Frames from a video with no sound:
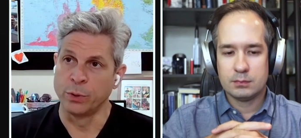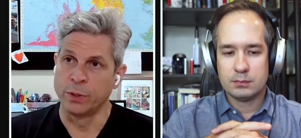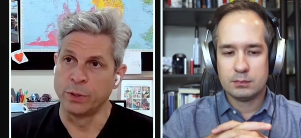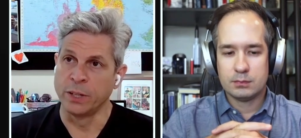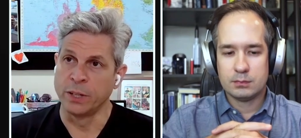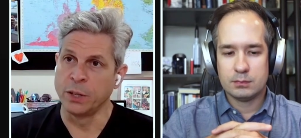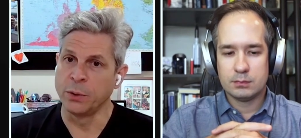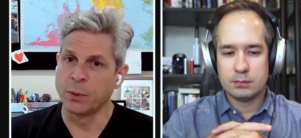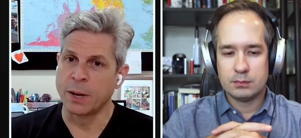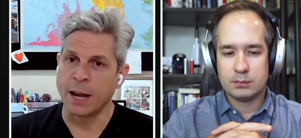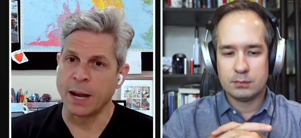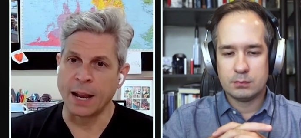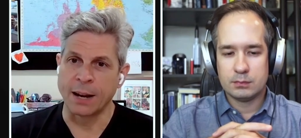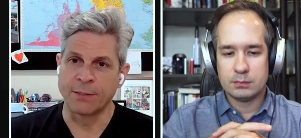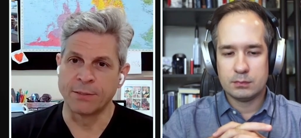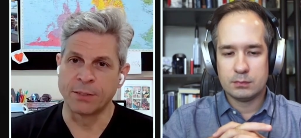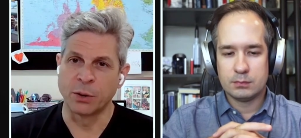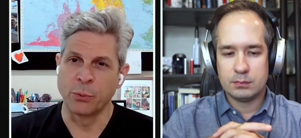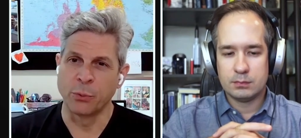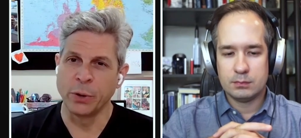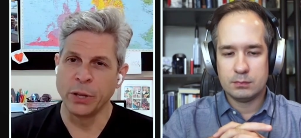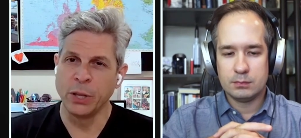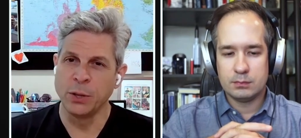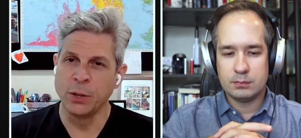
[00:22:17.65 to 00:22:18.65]
Speaker 1: did you kind of
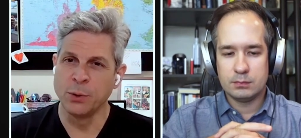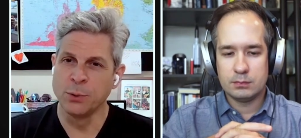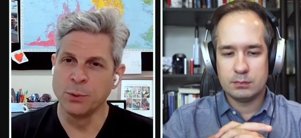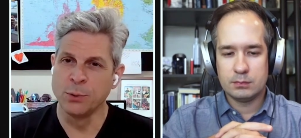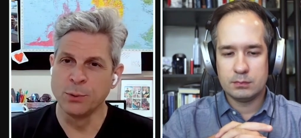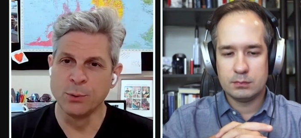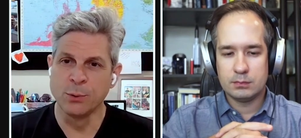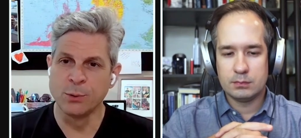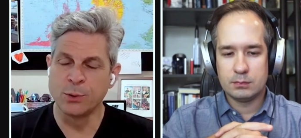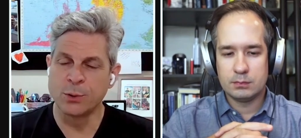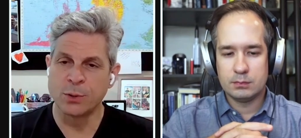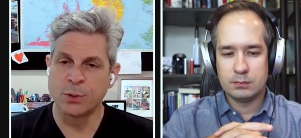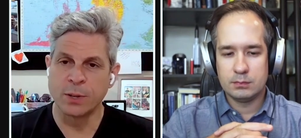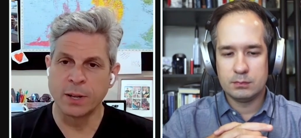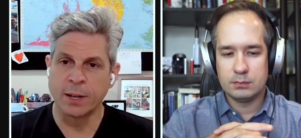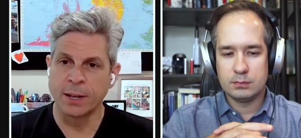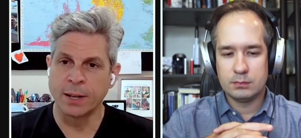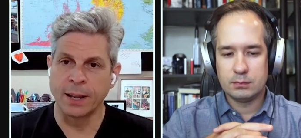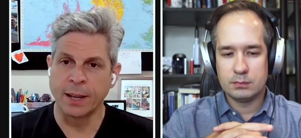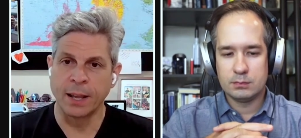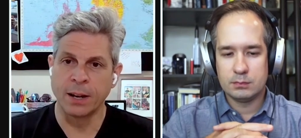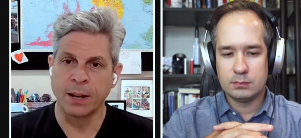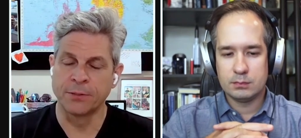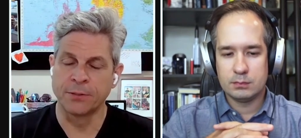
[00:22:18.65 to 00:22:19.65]
reuse
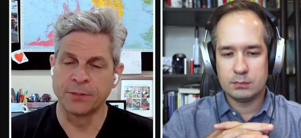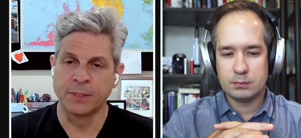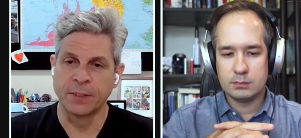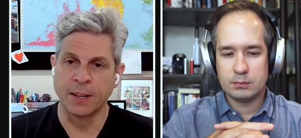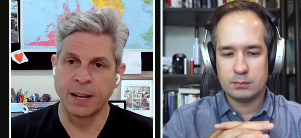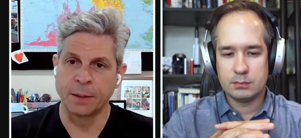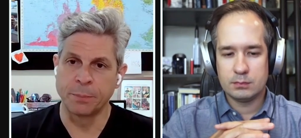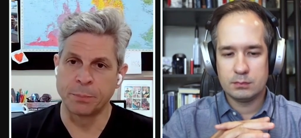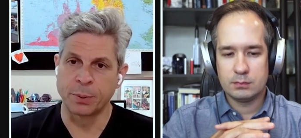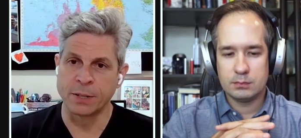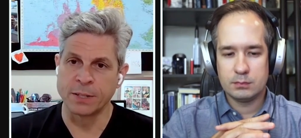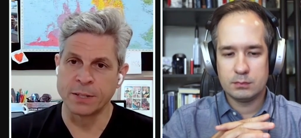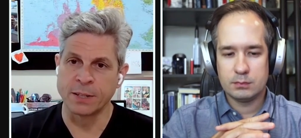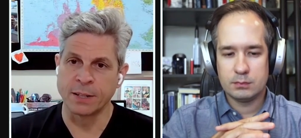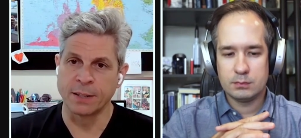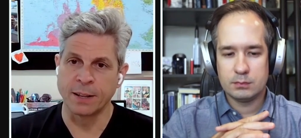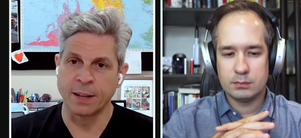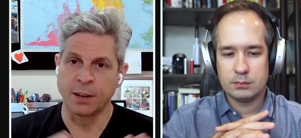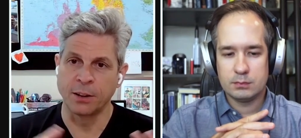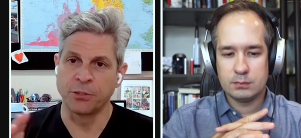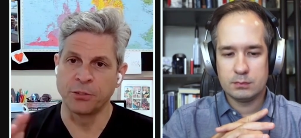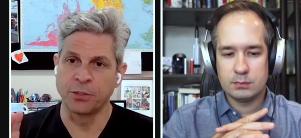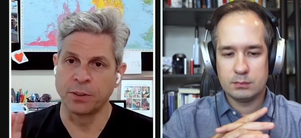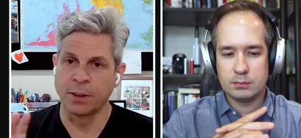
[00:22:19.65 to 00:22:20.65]
uh, any of that
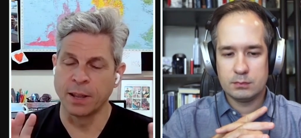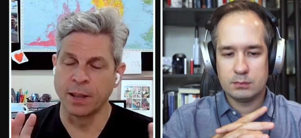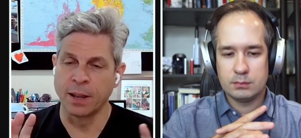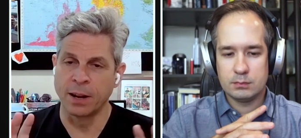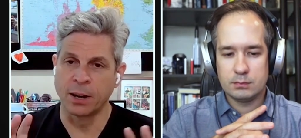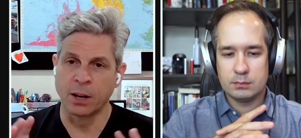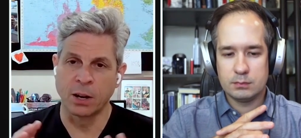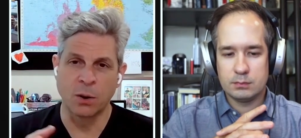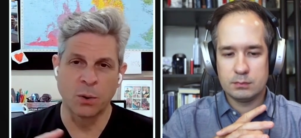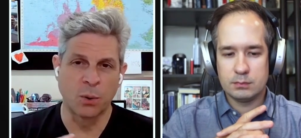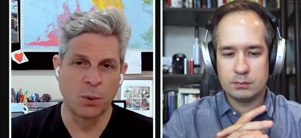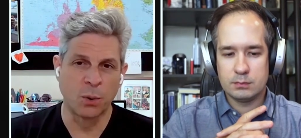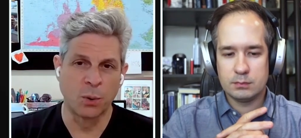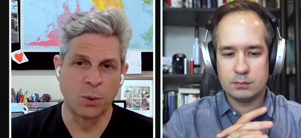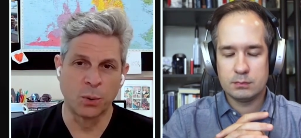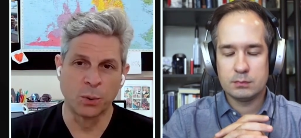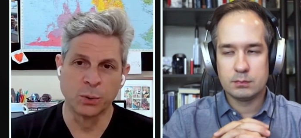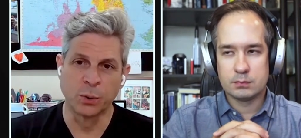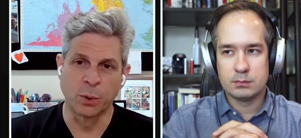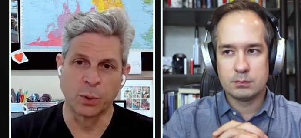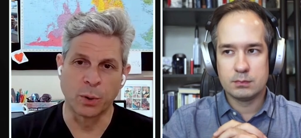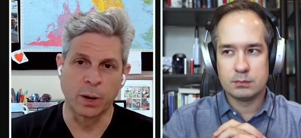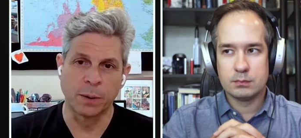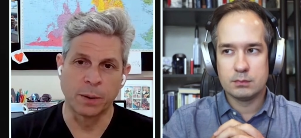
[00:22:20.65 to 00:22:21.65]
presentation layer
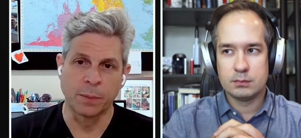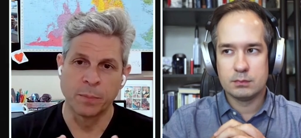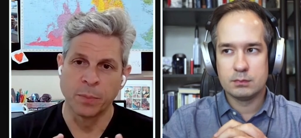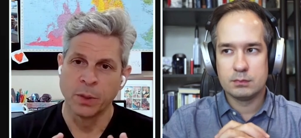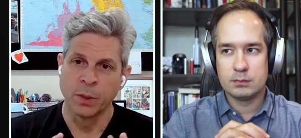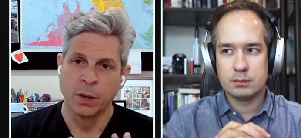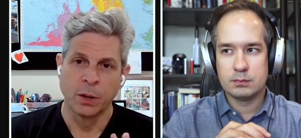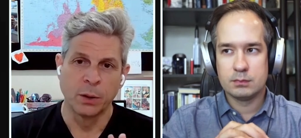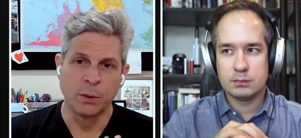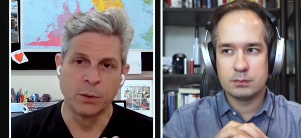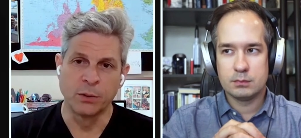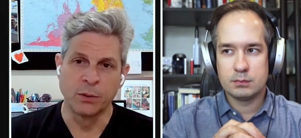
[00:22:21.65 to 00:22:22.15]
code or